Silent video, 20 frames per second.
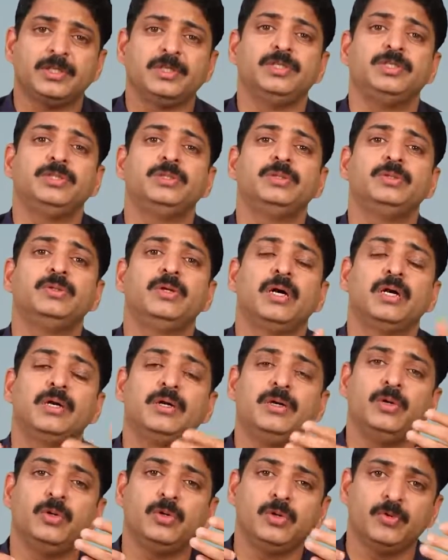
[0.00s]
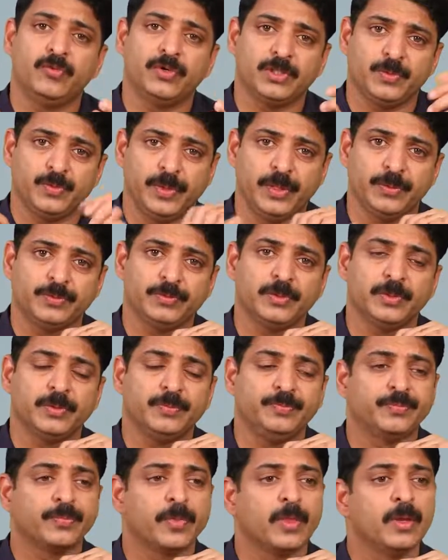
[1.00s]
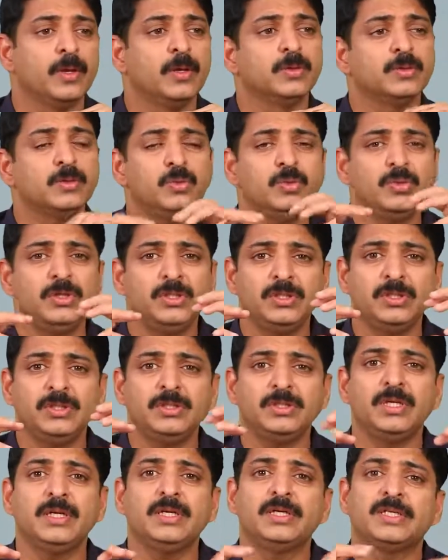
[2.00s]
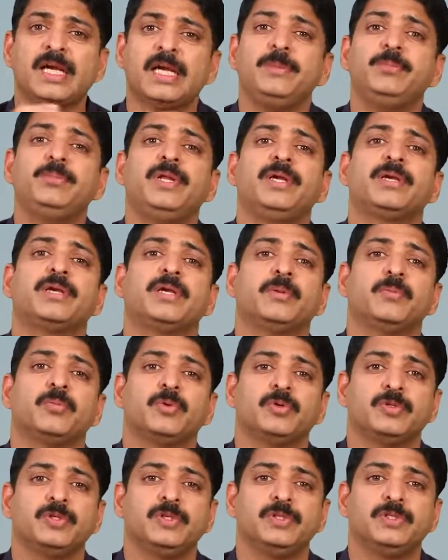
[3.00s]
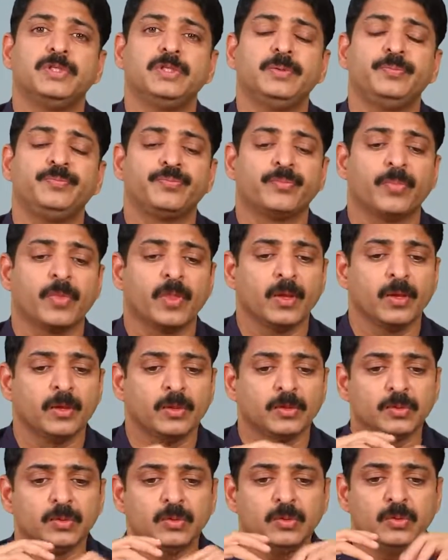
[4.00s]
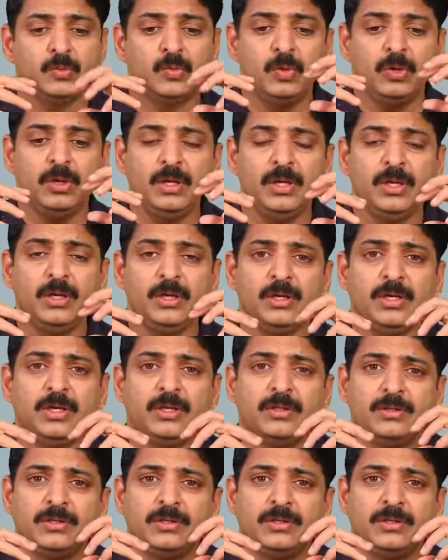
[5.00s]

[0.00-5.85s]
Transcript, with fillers: tissue and look for sperms. So, this is a time taking procedure. So, only if